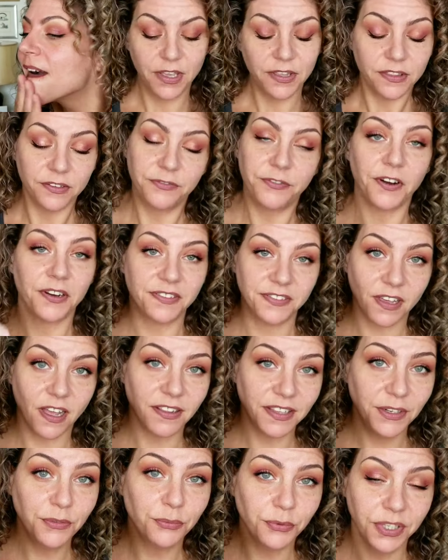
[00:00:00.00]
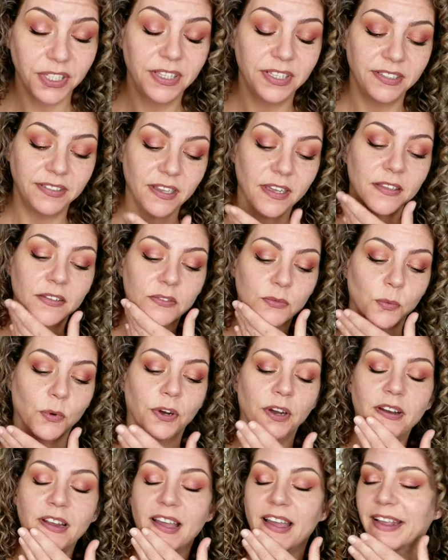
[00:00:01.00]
The Farsali really does work.